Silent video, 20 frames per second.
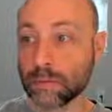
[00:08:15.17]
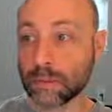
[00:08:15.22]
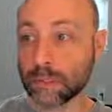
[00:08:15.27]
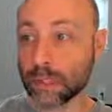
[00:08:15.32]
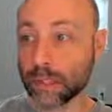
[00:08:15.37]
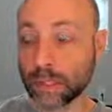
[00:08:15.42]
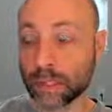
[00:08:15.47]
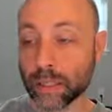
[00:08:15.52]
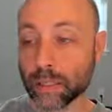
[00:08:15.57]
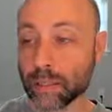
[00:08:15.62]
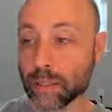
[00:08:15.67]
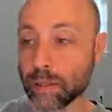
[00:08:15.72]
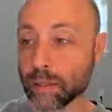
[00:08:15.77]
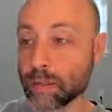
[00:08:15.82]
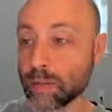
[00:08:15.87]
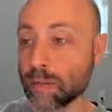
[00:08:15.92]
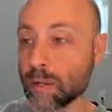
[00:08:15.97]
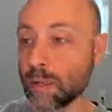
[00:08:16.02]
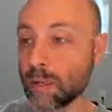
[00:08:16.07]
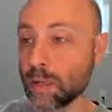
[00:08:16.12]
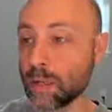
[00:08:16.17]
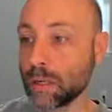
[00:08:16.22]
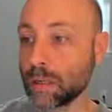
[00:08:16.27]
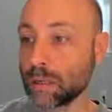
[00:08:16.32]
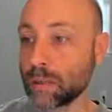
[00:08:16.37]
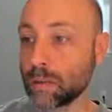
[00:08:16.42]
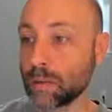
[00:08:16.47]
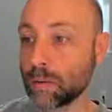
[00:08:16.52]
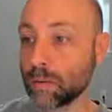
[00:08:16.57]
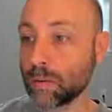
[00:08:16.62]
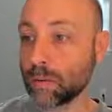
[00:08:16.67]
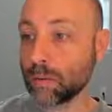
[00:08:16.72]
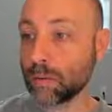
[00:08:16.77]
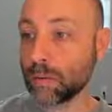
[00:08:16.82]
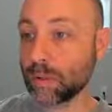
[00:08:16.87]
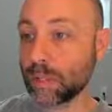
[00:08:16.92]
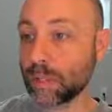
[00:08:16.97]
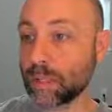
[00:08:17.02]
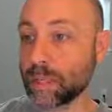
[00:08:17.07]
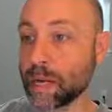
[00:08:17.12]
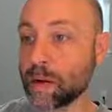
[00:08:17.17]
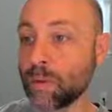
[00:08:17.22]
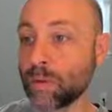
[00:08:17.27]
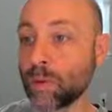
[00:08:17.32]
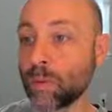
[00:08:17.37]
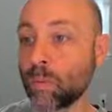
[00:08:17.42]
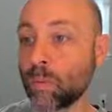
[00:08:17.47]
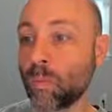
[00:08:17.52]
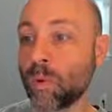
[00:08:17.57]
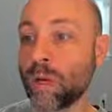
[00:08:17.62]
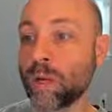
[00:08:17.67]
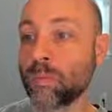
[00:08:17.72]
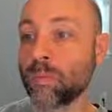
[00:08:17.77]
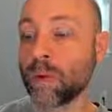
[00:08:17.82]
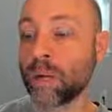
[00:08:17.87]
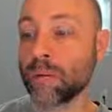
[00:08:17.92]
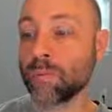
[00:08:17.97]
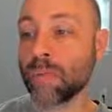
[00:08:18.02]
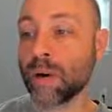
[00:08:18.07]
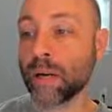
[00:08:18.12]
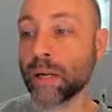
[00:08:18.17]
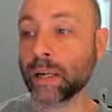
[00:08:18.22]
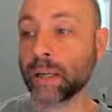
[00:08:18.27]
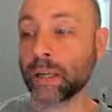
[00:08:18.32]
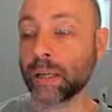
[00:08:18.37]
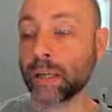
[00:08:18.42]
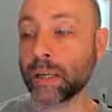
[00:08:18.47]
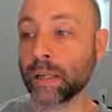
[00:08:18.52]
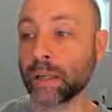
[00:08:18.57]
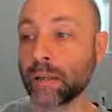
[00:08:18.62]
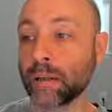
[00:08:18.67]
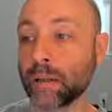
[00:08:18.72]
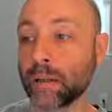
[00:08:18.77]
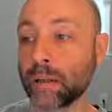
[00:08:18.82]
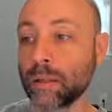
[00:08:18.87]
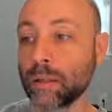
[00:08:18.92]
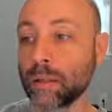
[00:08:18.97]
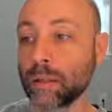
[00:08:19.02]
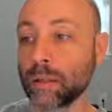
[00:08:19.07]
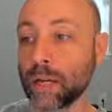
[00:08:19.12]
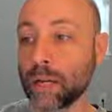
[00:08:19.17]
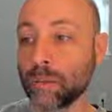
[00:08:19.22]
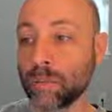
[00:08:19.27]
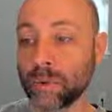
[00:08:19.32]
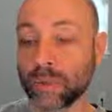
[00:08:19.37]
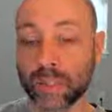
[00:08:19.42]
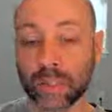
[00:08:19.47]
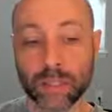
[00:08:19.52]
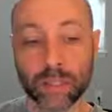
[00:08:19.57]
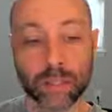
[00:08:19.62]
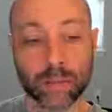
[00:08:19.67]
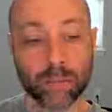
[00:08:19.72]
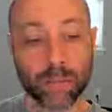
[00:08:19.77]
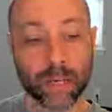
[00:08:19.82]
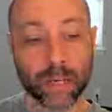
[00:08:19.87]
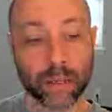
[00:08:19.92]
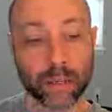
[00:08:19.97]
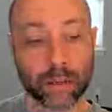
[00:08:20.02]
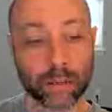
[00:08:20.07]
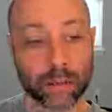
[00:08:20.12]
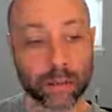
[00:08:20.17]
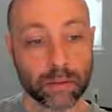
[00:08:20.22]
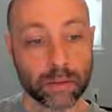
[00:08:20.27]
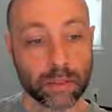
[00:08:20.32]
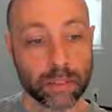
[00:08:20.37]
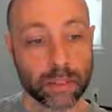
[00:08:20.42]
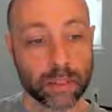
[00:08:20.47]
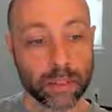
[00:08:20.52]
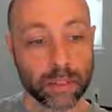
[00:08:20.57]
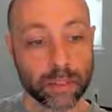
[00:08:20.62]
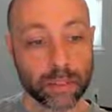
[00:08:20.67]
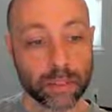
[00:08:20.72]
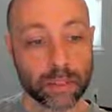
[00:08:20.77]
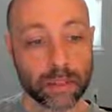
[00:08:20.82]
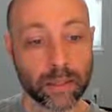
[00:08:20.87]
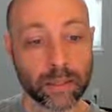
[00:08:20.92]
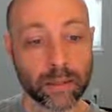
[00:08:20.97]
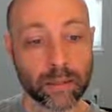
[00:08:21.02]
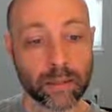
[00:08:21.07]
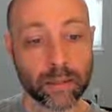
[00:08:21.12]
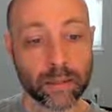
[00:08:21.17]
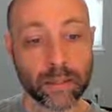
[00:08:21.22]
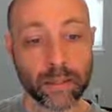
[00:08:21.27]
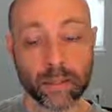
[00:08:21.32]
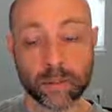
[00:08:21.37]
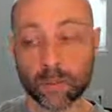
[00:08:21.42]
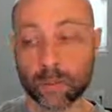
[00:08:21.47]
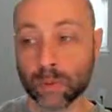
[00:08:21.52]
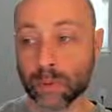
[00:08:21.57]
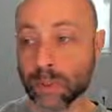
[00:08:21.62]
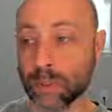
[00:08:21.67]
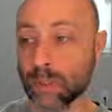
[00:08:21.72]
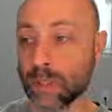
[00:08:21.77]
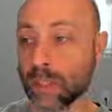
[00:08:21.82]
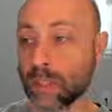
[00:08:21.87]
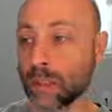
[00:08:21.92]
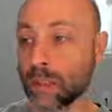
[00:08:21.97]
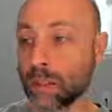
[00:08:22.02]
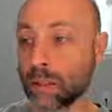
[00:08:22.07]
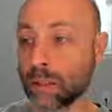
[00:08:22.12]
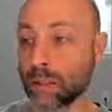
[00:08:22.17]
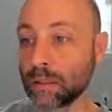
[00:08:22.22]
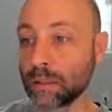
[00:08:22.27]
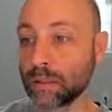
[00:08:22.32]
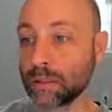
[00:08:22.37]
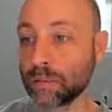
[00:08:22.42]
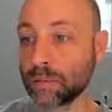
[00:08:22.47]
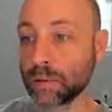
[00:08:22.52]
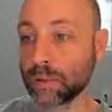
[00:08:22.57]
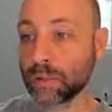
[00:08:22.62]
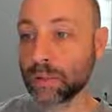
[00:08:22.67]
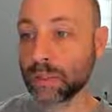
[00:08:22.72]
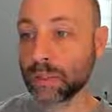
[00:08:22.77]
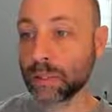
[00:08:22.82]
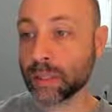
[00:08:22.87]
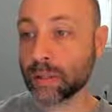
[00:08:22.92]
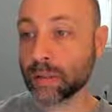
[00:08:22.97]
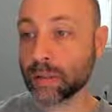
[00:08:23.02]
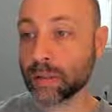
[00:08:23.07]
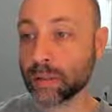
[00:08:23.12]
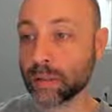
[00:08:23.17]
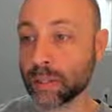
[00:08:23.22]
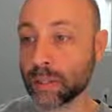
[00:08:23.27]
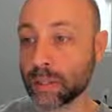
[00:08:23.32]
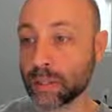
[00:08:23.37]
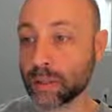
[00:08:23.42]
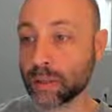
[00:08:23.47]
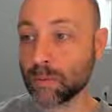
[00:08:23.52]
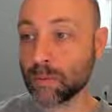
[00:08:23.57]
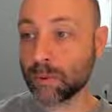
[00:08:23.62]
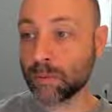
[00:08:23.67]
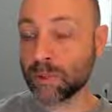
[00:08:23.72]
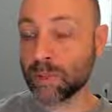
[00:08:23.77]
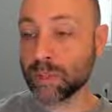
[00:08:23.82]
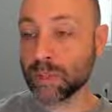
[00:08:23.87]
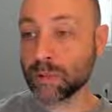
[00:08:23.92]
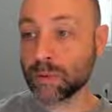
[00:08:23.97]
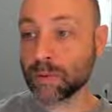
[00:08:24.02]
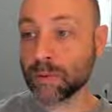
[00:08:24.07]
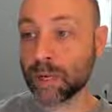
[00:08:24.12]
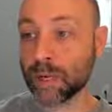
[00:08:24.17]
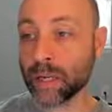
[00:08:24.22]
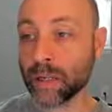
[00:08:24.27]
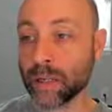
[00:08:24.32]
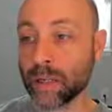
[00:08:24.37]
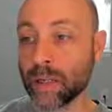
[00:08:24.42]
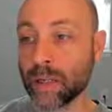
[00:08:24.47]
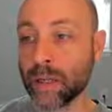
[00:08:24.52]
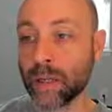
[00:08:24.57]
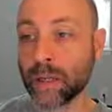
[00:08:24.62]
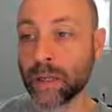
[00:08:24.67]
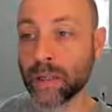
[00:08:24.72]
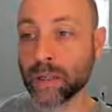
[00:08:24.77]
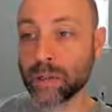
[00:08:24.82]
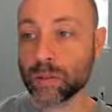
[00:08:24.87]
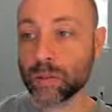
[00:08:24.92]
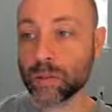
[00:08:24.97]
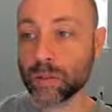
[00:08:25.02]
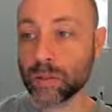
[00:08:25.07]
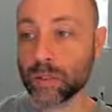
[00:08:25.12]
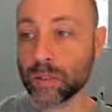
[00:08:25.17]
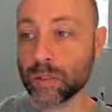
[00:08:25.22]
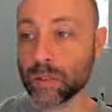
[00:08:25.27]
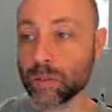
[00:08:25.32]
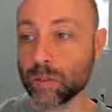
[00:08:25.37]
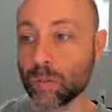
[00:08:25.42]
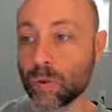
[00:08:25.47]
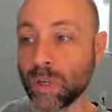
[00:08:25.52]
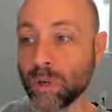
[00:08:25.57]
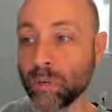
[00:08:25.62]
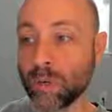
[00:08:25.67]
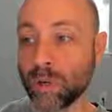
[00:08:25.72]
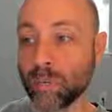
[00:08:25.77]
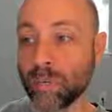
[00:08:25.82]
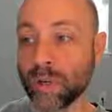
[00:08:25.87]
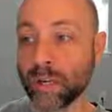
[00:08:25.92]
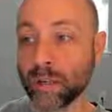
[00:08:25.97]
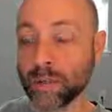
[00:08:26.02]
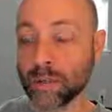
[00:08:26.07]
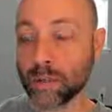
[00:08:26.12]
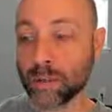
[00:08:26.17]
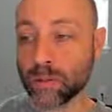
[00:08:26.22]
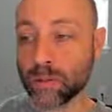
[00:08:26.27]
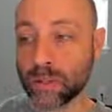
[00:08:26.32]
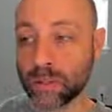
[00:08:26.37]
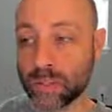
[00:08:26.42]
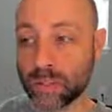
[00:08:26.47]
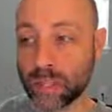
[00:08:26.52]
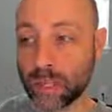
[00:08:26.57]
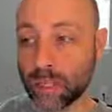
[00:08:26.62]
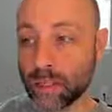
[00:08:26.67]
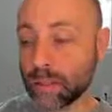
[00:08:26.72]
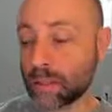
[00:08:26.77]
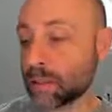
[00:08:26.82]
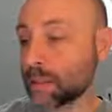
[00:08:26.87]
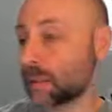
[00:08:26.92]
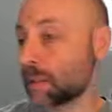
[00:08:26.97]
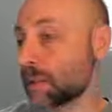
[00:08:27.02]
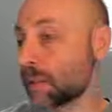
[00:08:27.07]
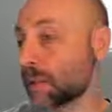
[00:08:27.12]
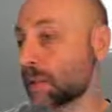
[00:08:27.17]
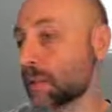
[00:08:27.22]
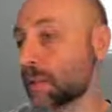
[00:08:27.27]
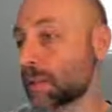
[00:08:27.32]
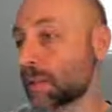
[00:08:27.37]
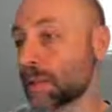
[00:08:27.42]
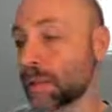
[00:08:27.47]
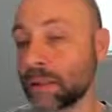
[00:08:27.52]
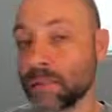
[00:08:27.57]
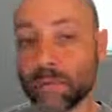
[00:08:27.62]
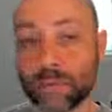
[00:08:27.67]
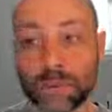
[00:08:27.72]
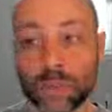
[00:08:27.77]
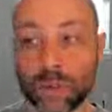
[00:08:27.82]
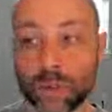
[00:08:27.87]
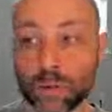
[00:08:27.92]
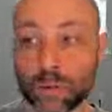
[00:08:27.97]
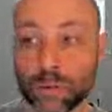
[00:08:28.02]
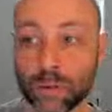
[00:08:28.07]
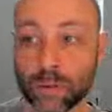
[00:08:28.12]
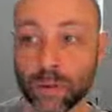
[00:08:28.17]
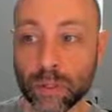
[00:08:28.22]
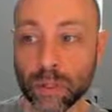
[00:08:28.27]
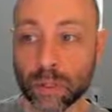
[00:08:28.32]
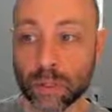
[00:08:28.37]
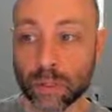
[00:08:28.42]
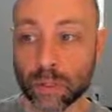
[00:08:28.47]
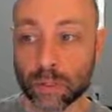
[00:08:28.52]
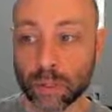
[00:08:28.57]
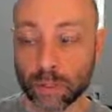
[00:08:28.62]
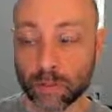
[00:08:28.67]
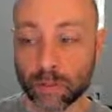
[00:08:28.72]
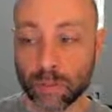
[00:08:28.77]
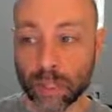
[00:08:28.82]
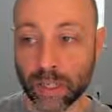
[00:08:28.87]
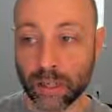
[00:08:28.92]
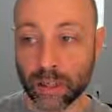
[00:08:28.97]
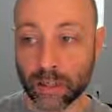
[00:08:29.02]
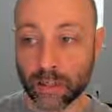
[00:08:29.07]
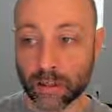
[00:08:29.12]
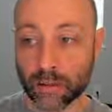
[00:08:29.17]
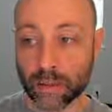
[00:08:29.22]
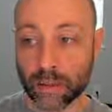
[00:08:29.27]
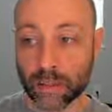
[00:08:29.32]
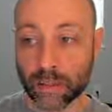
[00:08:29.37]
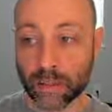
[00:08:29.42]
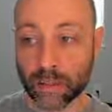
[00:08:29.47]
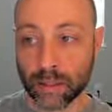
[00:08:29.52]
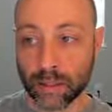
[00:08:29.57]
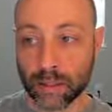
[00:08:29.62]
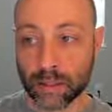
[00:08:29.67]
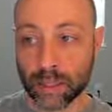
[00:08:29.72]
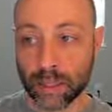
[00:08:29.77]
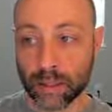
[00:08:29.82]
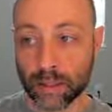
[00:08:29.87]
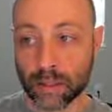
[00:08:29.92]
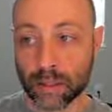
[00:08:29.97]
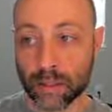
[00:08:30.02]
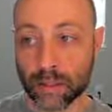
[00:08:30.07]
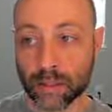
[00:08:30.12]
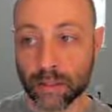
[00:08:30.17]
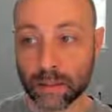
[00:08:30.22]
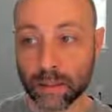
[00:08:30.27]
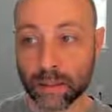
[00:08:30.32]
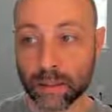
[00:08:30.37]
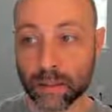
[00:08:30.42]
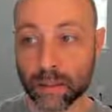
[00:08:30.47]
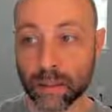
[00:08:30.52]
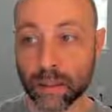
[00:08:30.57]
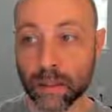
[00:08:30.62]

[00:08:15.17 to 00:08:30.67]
I guess so. So now the one-way binding, this is the second slider is this one. The first slider is the one we just created. So it's one-way bound. So if it changes in the view, it's going to update. It's going to set the slider.